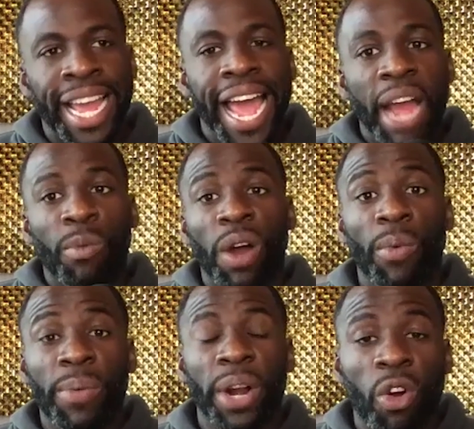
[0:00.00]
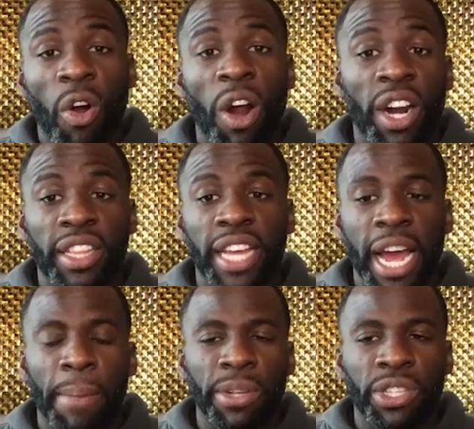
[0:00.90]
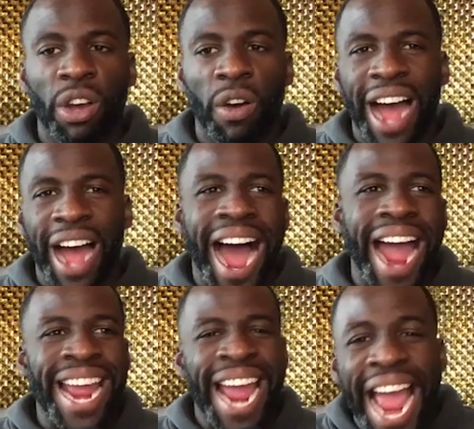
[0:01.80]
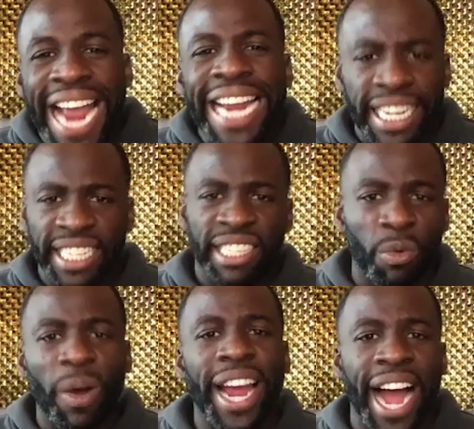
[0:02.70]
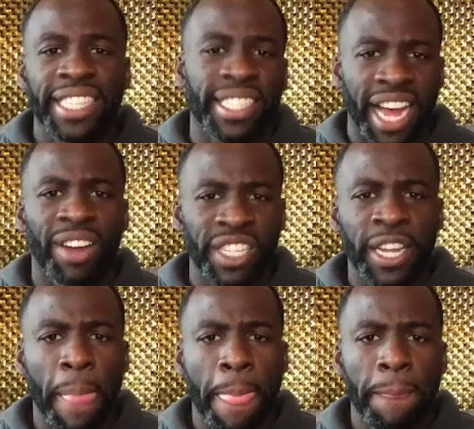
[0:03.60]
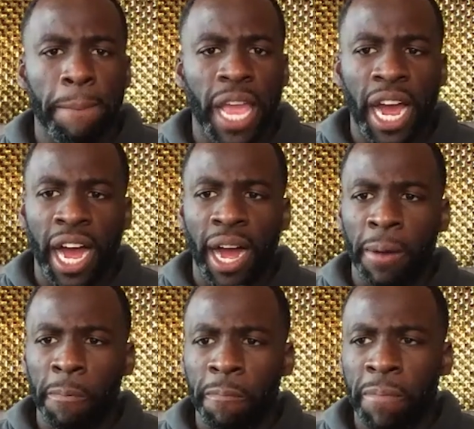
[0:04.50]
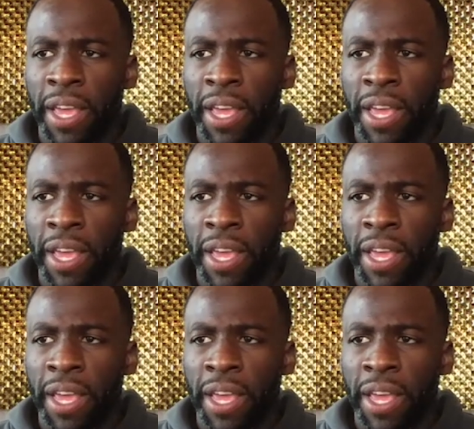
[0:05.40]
And when we recorded the episode, I hated the way I sounded. And